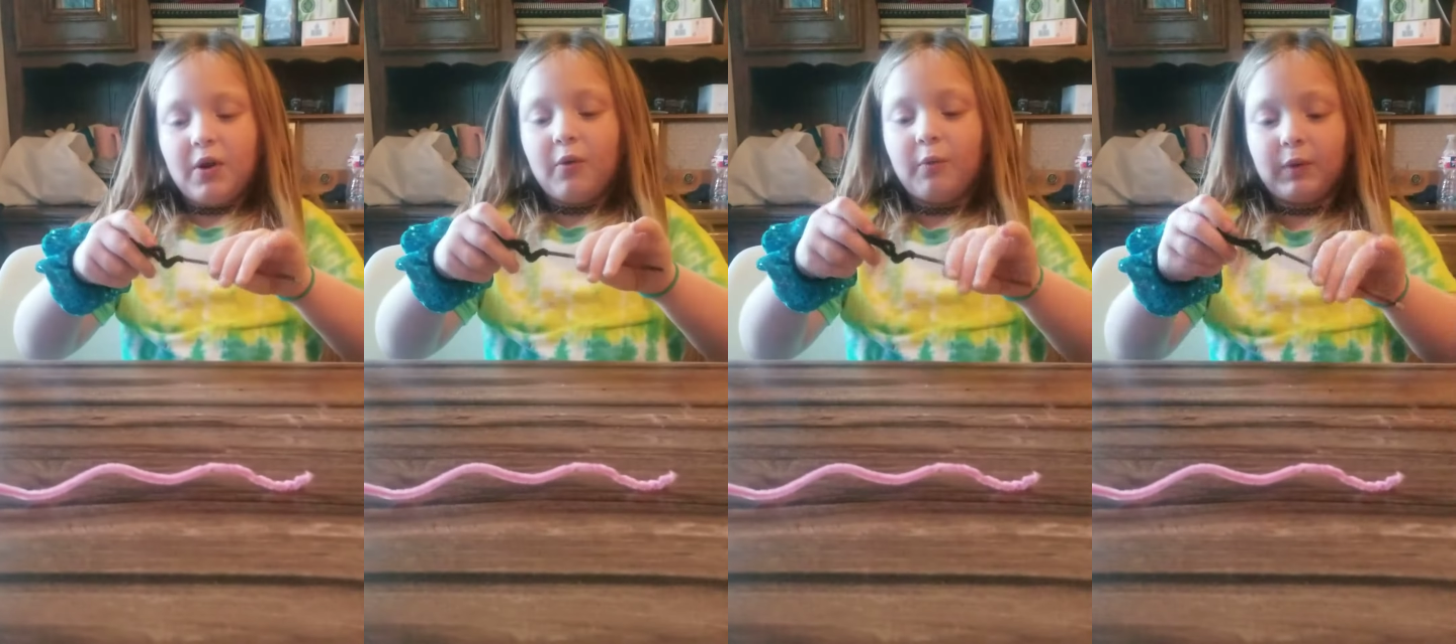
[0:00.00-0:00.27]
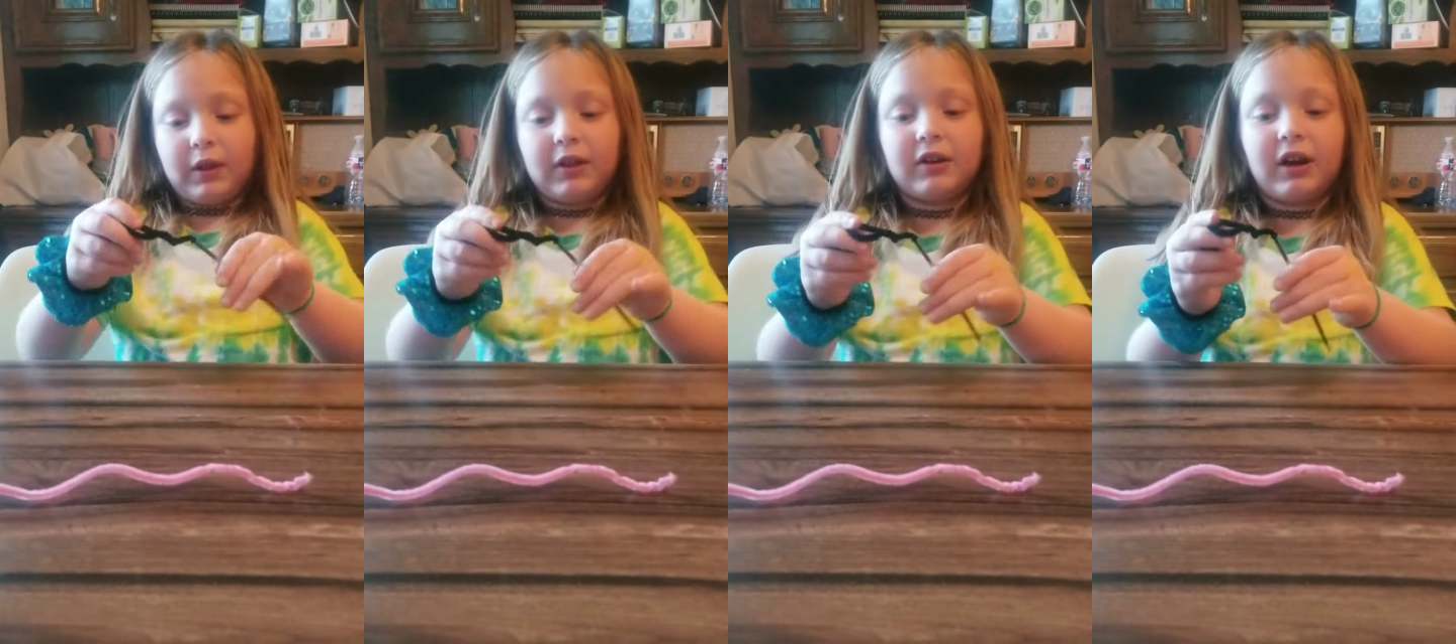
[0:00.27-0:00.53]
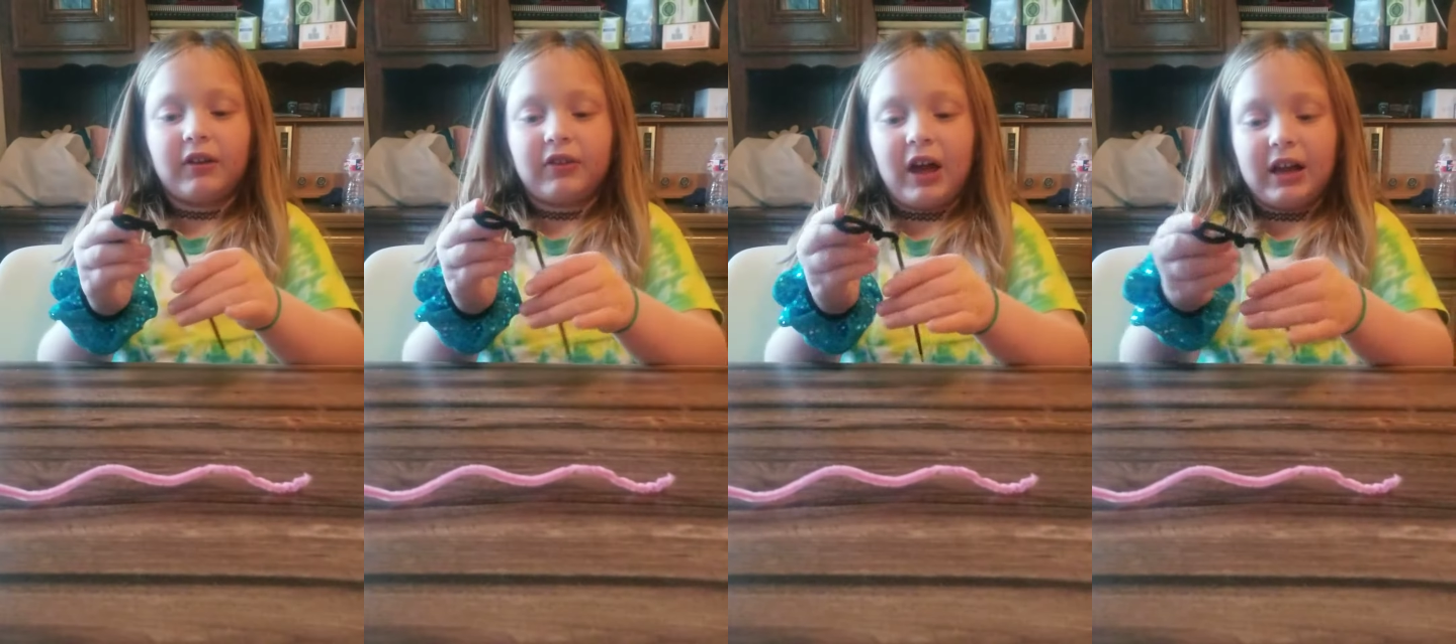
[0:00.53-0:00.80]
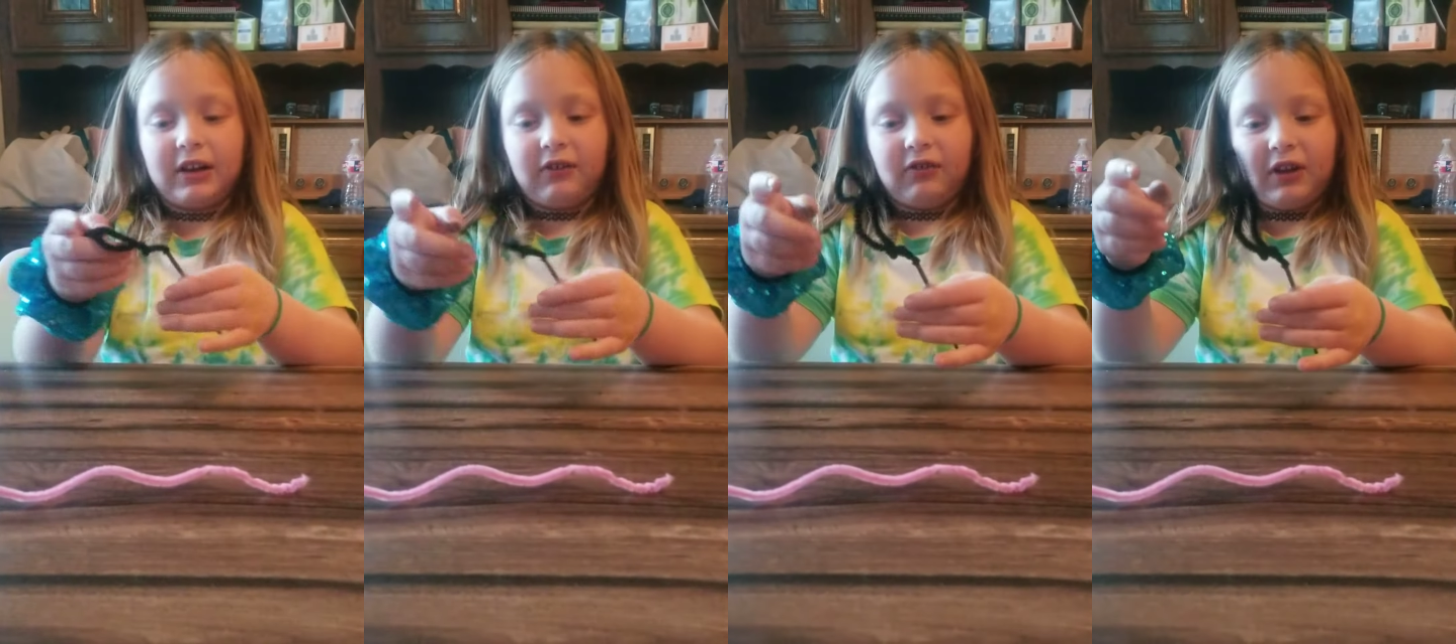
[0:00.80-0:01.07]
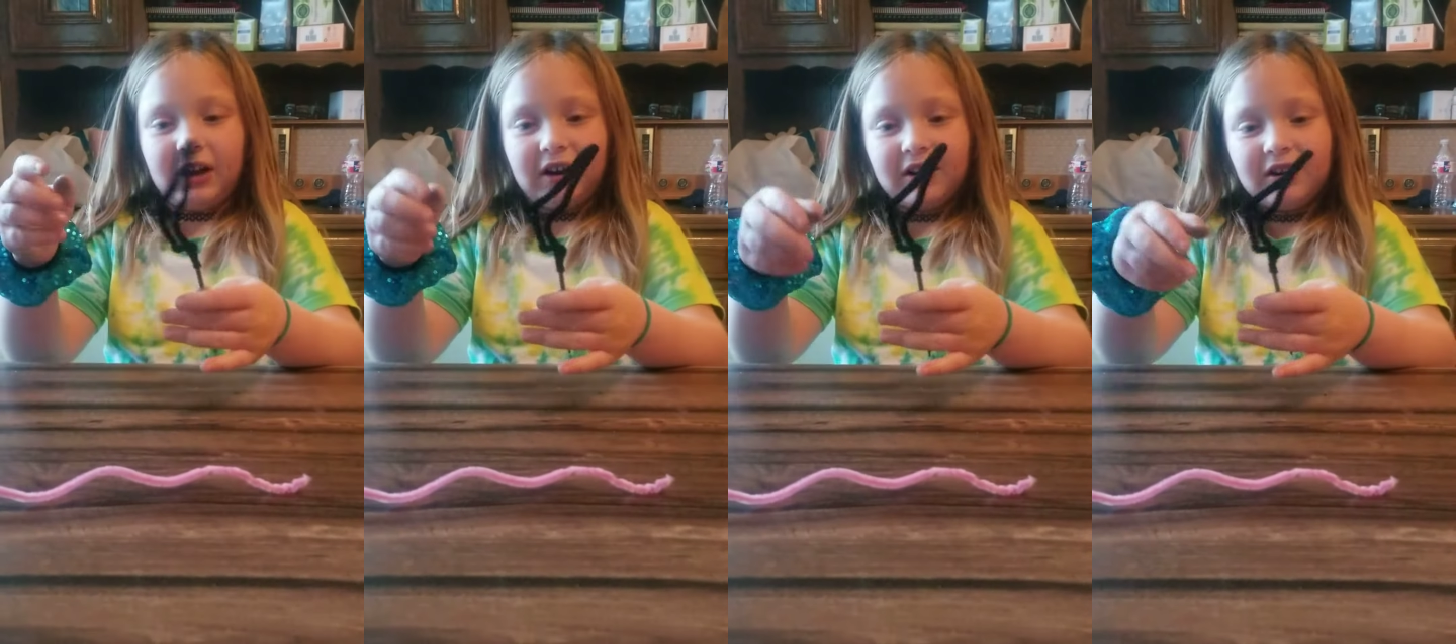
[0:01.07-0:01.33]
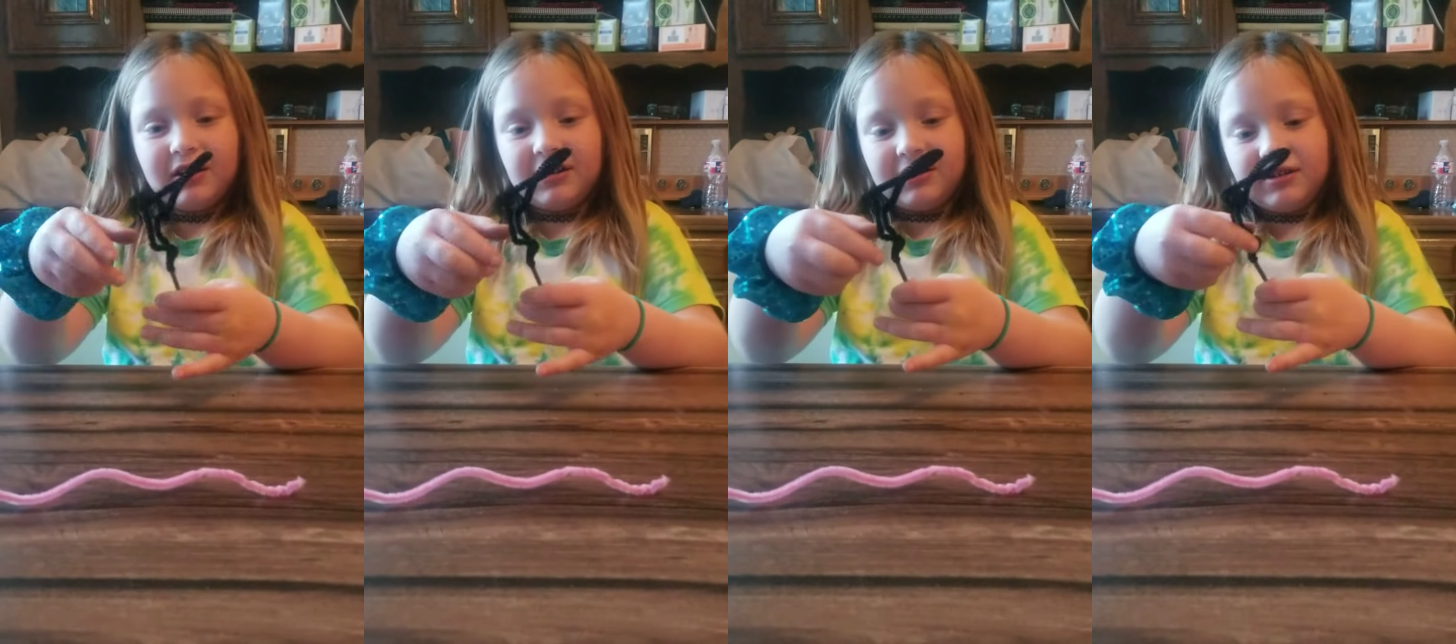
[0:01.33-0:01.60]
once you got that in there,
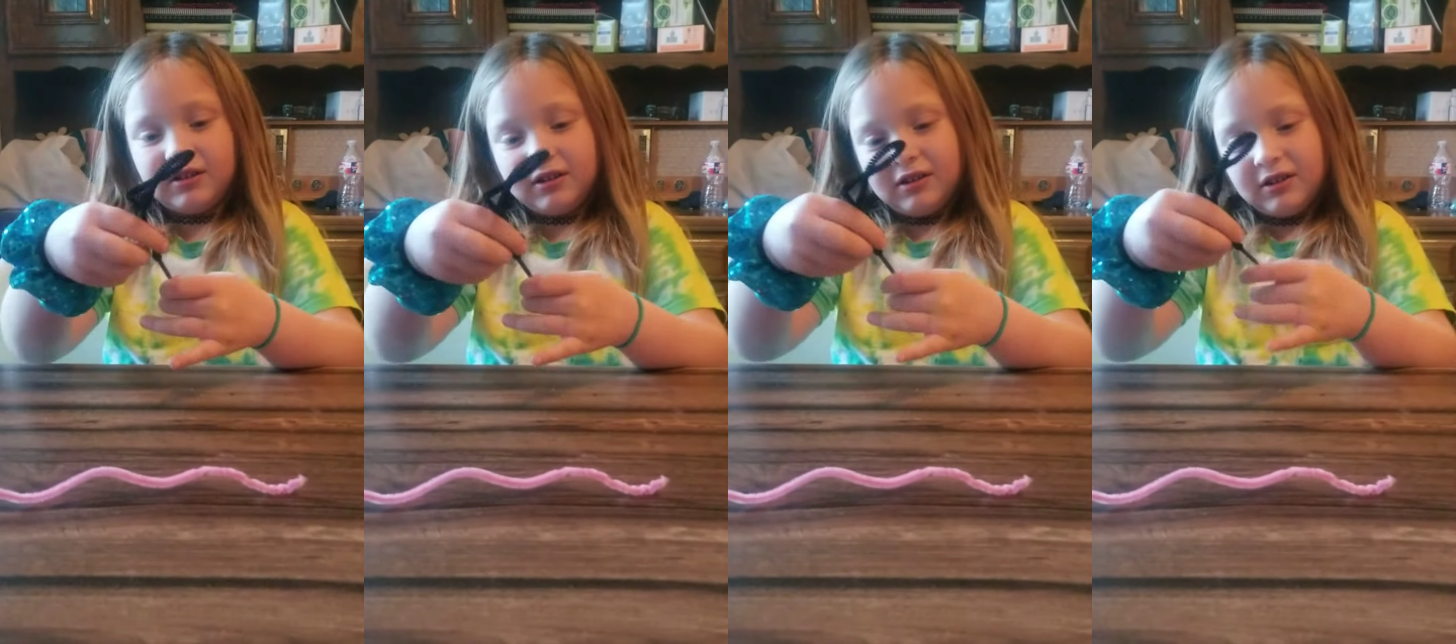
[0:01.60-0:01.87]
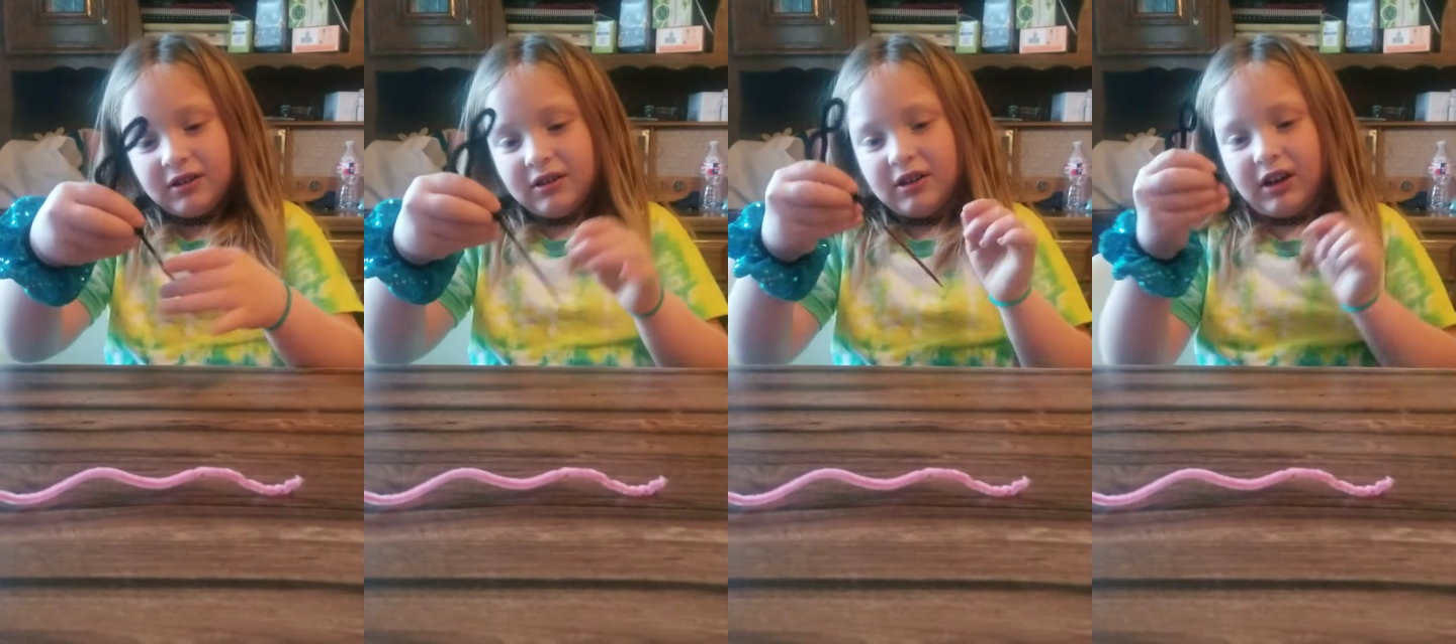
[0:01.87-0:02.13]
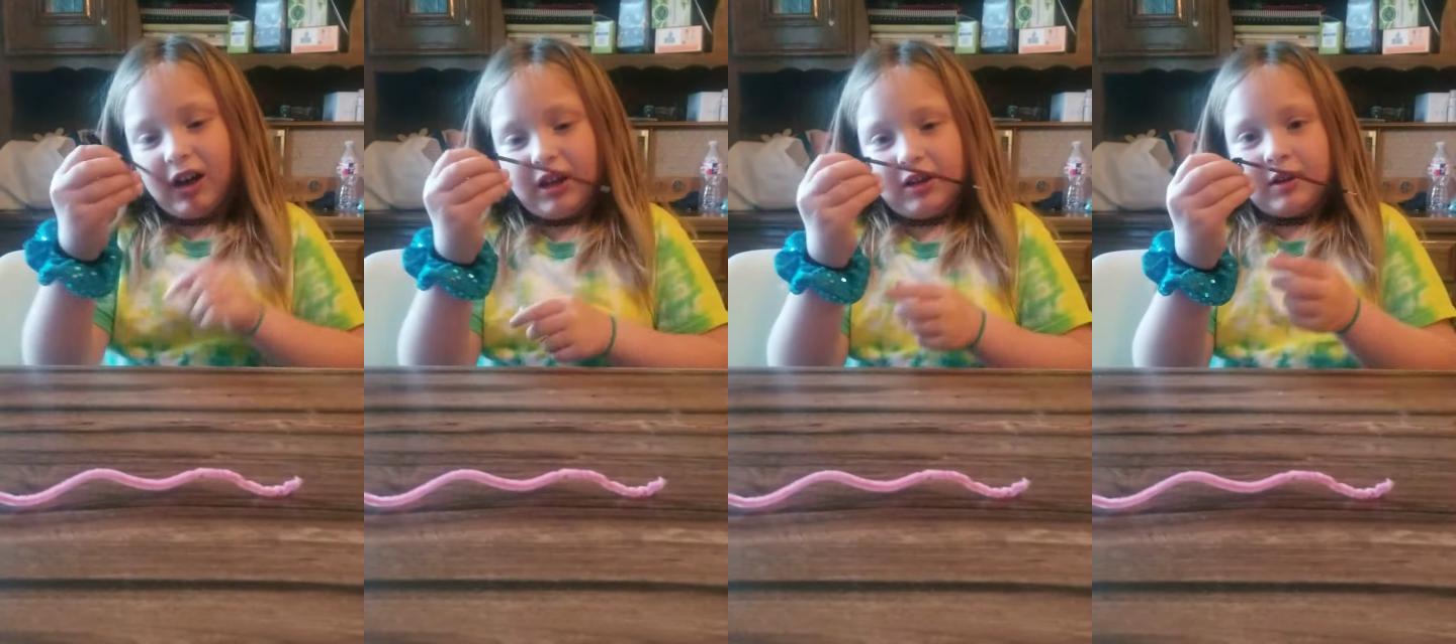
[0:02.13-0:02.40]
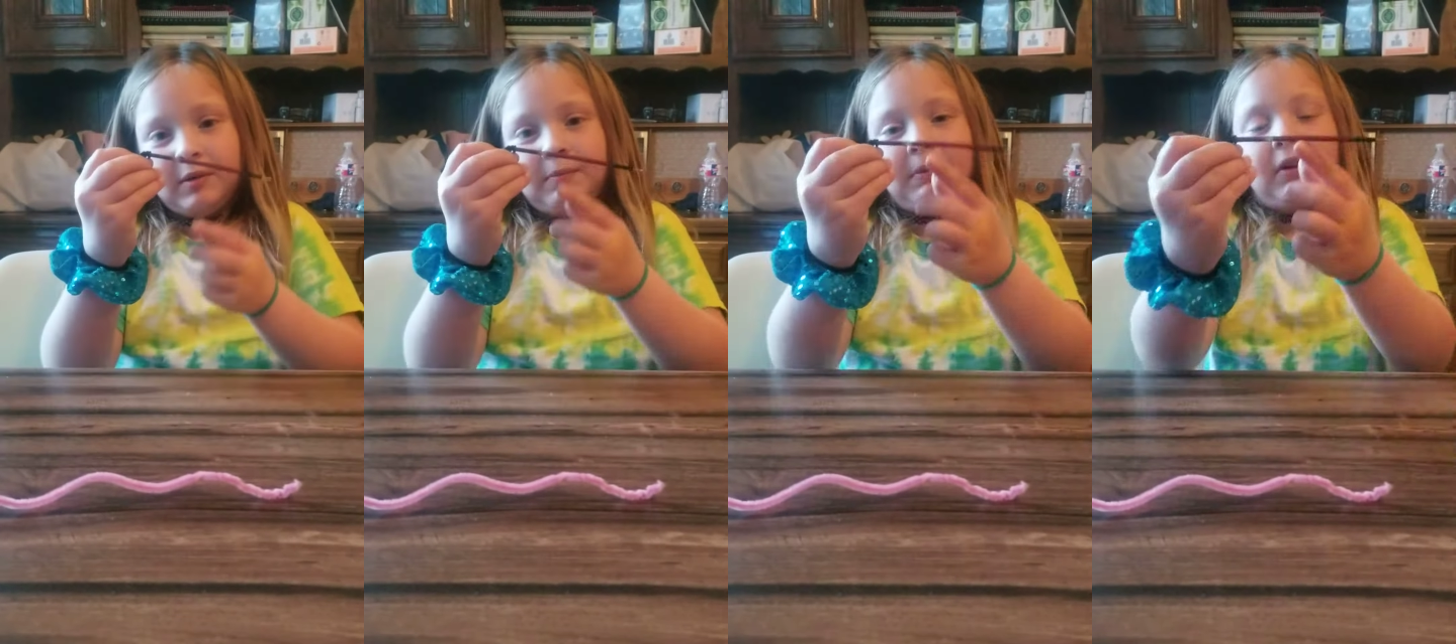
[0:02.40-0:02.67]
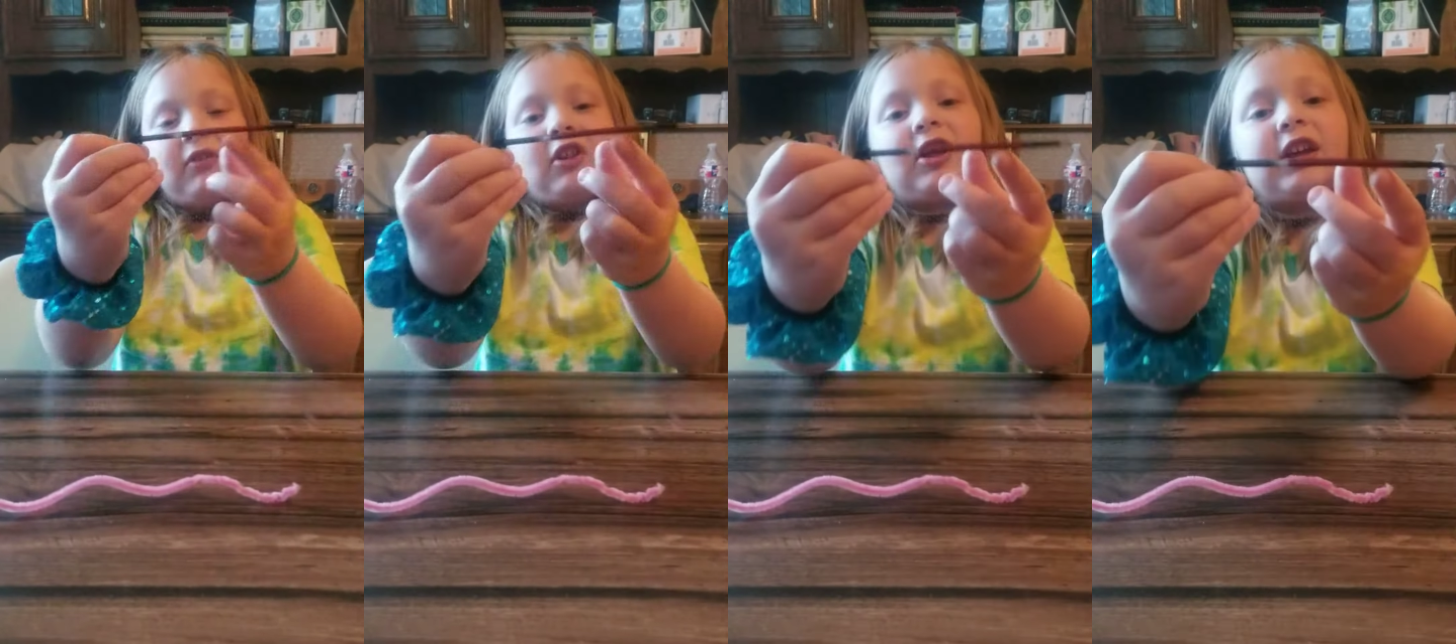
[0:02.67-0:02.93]
I could barely